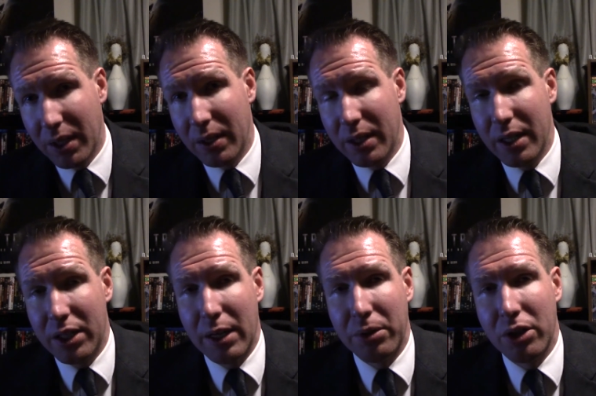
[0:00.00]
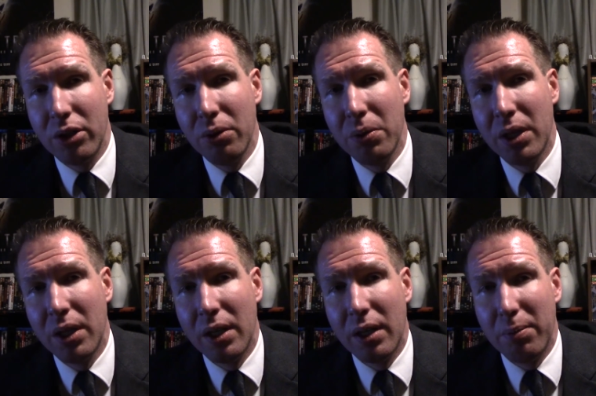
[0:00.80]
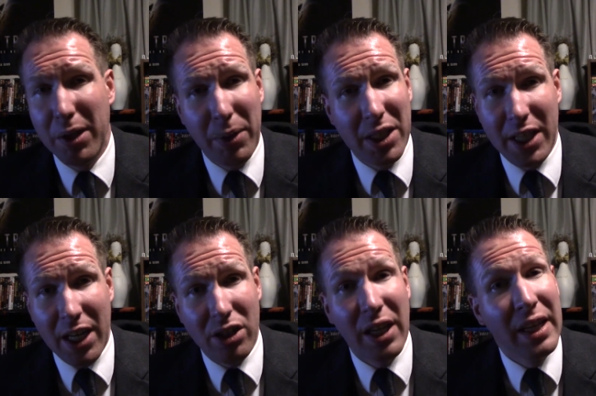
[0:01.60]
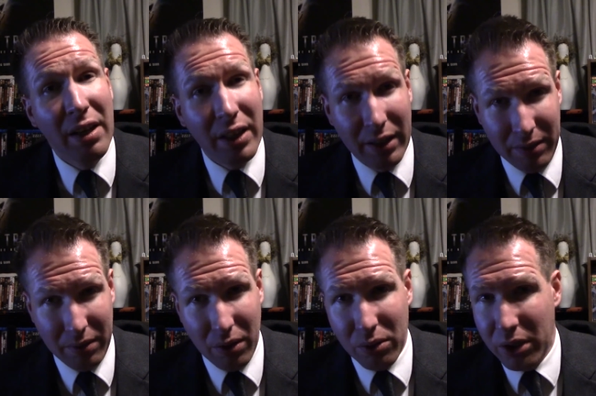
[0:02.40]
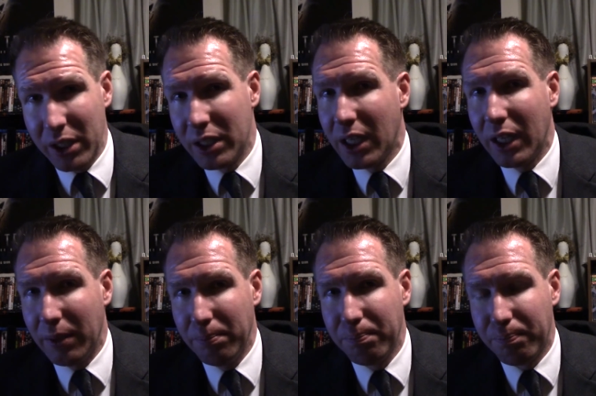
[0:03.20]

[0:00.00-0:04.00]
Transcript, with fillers: in chapter 2, Pennywise is actually an alien, older than time.